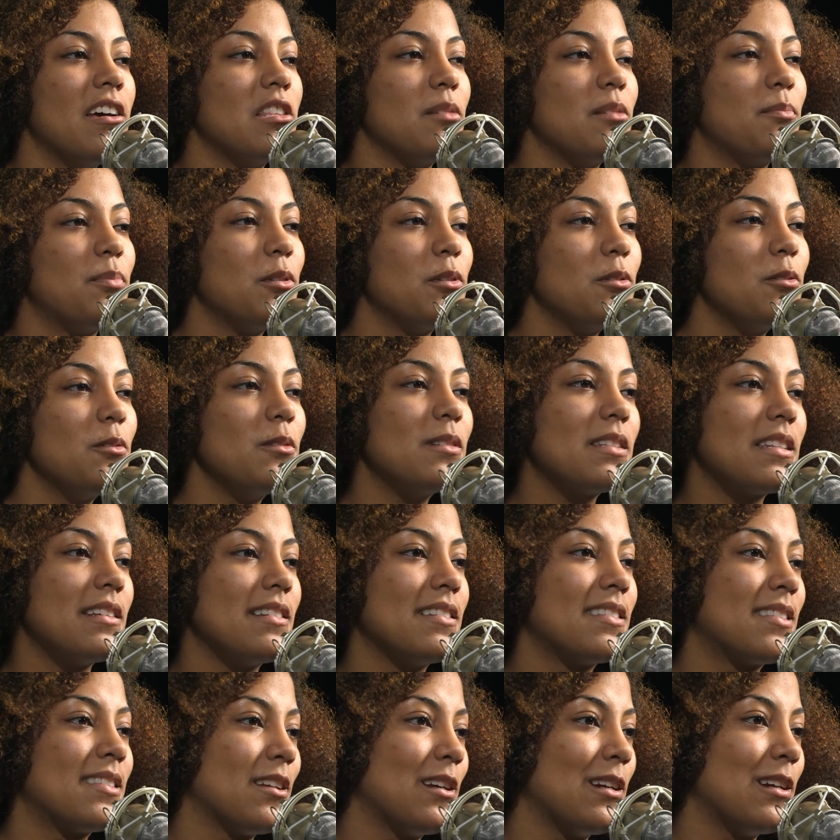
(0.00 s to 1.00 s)
The blues can
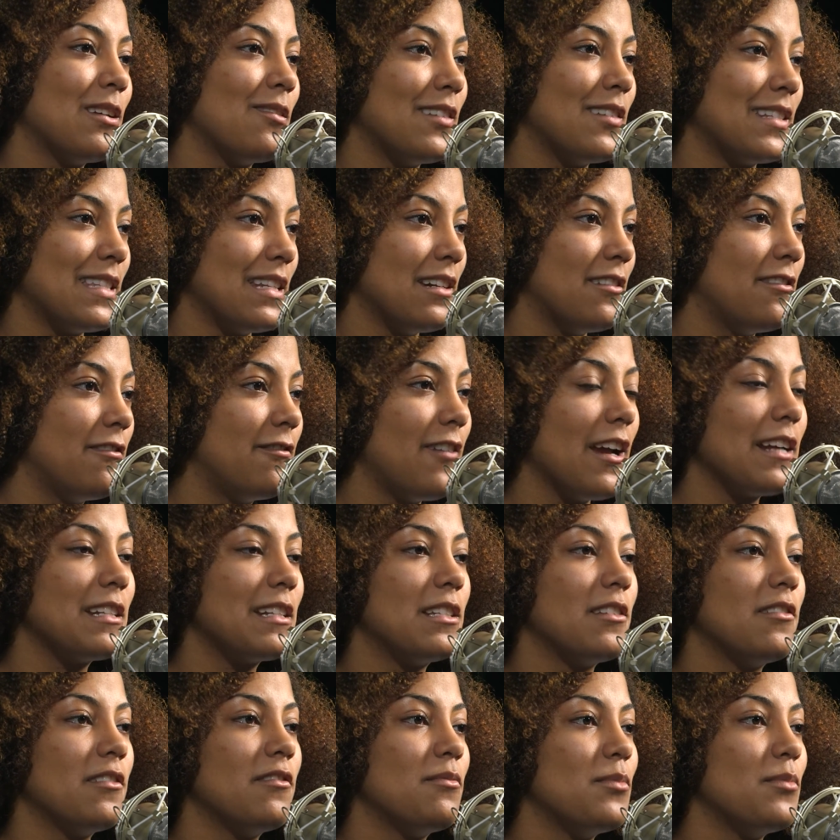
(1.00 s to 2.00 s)
serve as an
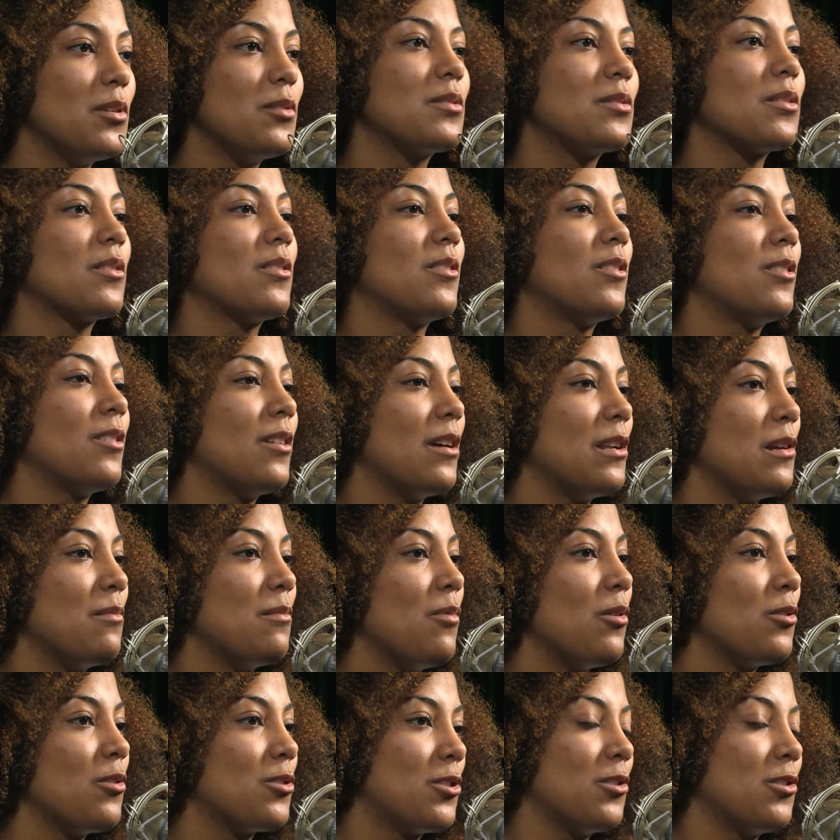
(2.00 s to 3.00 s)
effective musical and
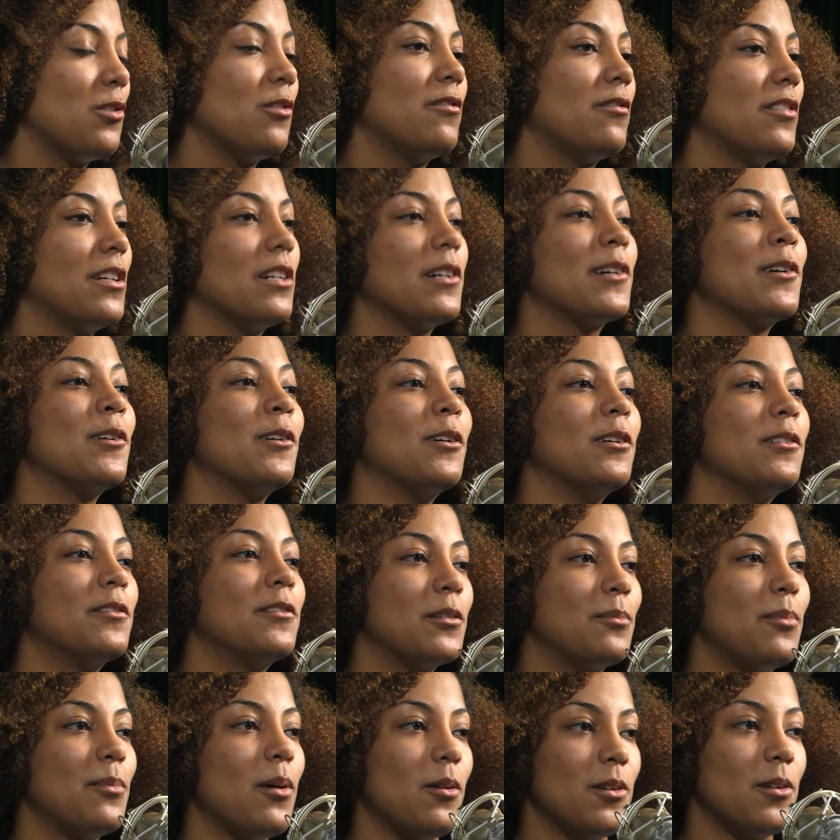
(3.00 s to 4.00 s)
emotional vehicle for
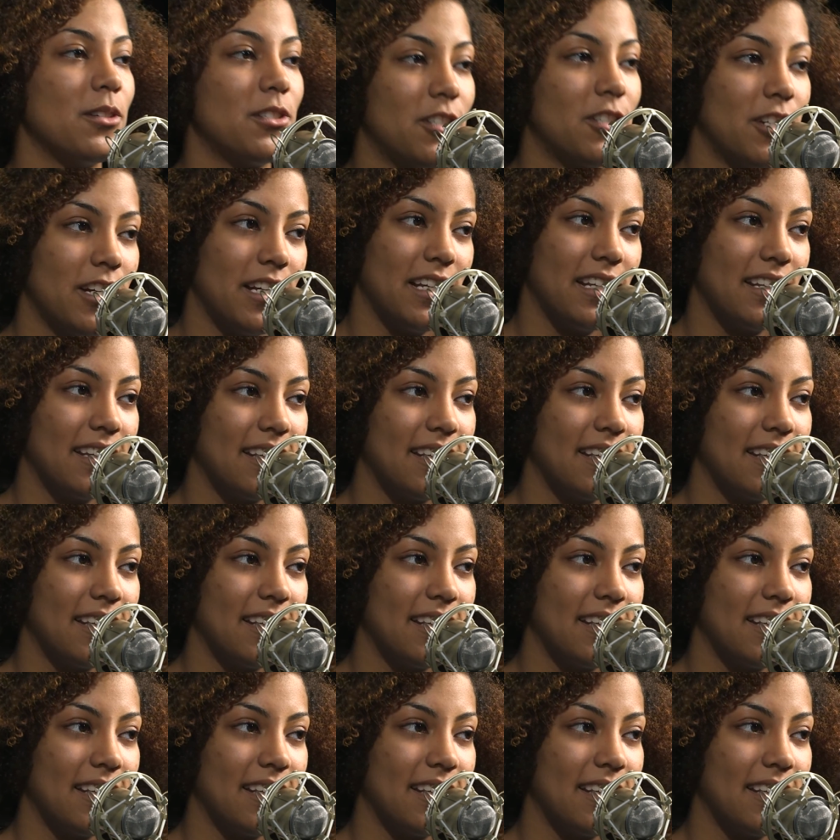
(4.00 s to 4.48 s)
poetry.